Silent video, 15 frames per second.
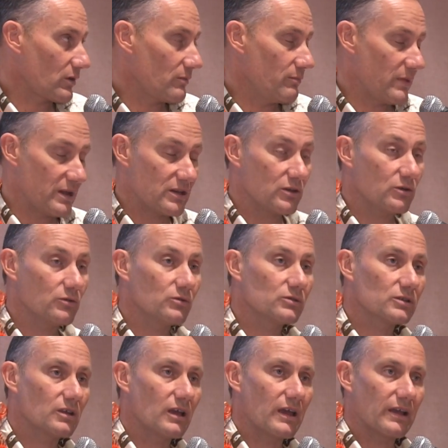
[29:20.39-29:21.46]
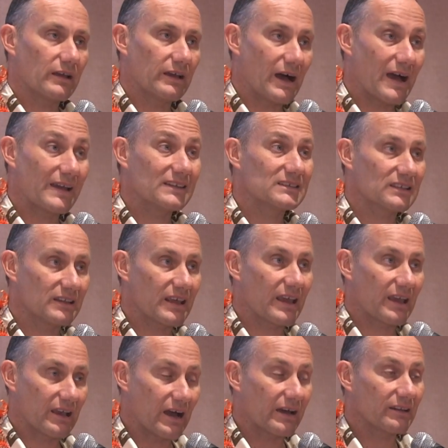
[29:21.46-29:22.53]
menus,
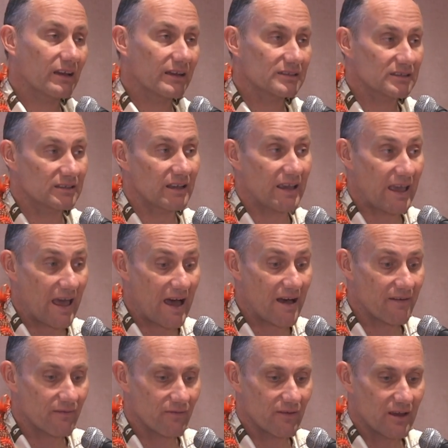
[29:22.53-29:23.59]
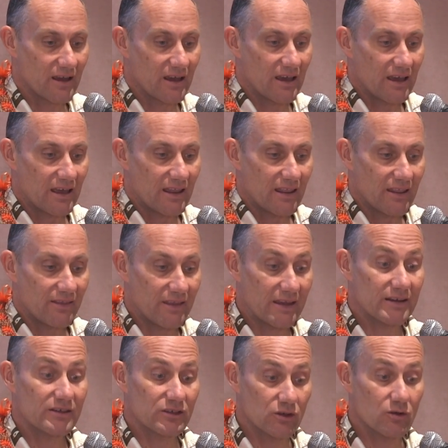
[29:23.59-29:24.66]
guidelines that they have, they
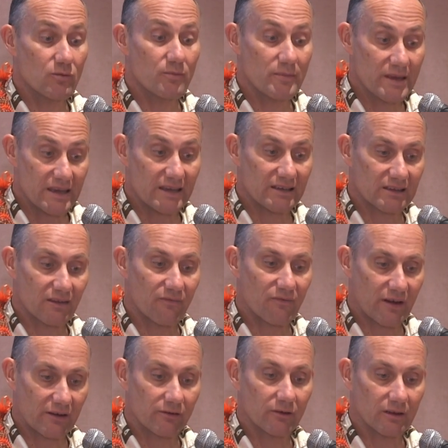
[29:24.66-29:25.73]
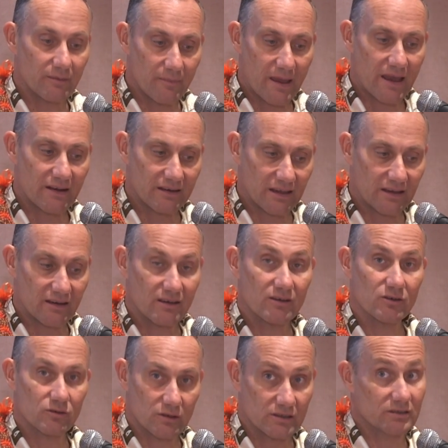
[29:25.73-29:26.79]
do meet the federally mandated
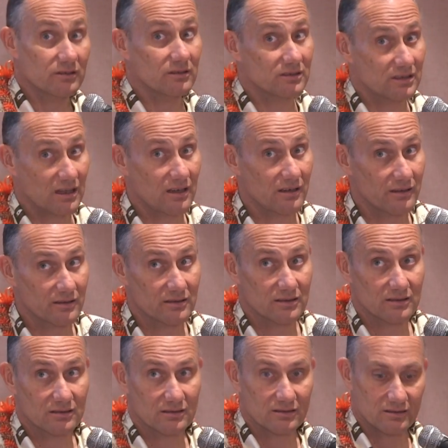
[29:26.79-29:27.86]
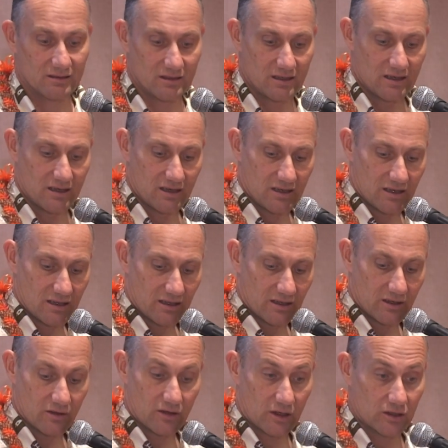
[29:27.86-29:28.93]
nutritional standards. You
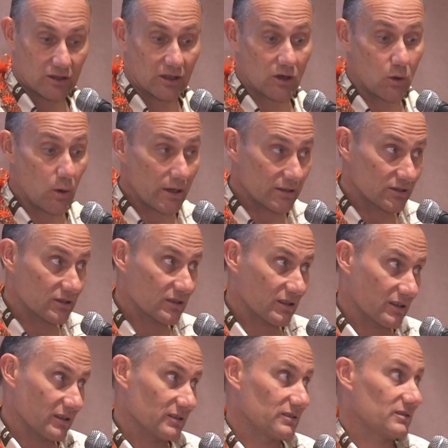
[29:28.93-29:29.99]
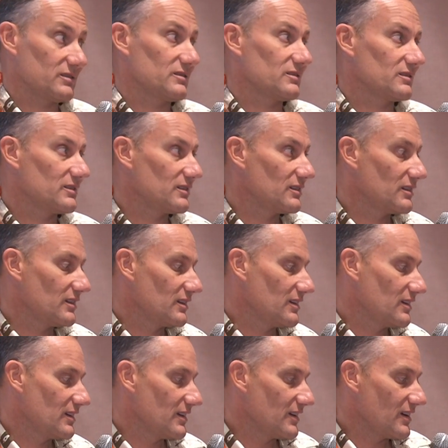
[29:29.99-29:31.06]
know, the question is,
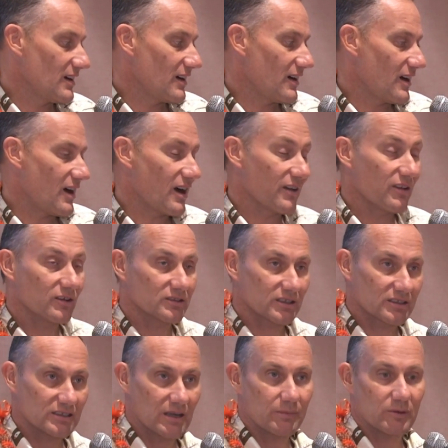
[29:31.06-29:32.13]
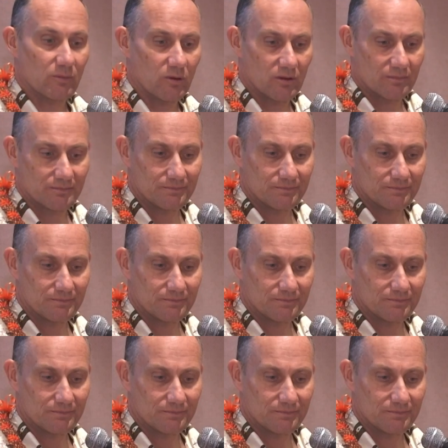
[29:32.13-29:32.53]
are those acceptable?